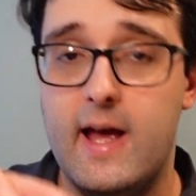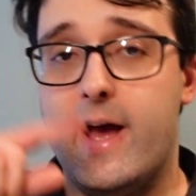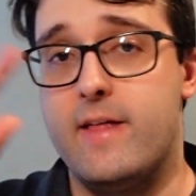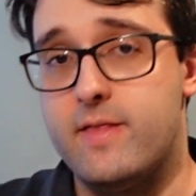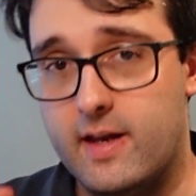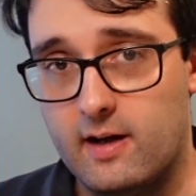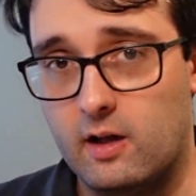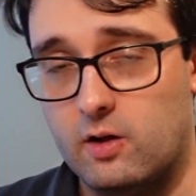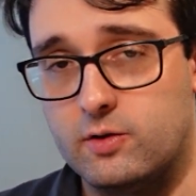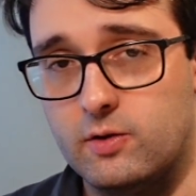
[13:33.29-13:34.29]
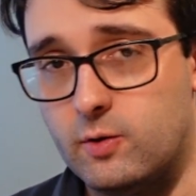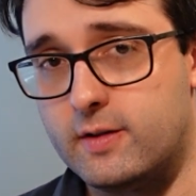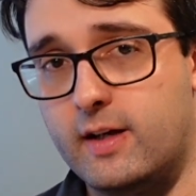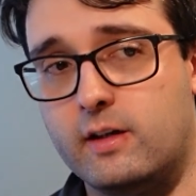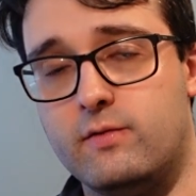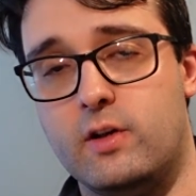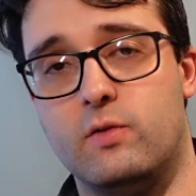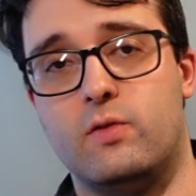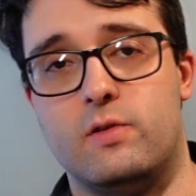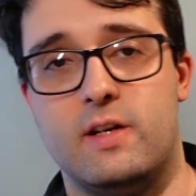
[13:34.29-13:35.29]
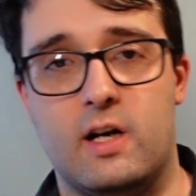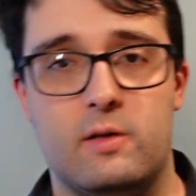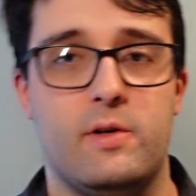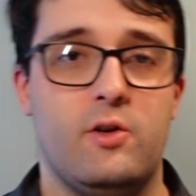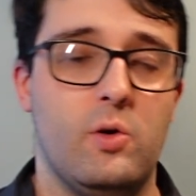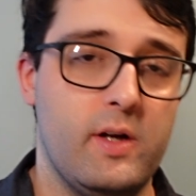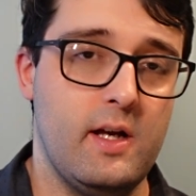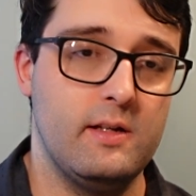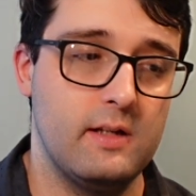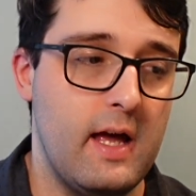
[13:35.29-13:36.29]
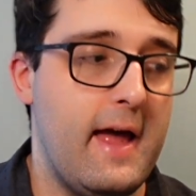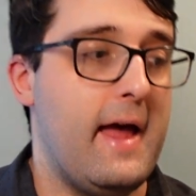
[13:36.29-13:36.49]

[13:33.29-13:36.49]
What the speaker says: and then I'll also do a second video for the Army Showcase,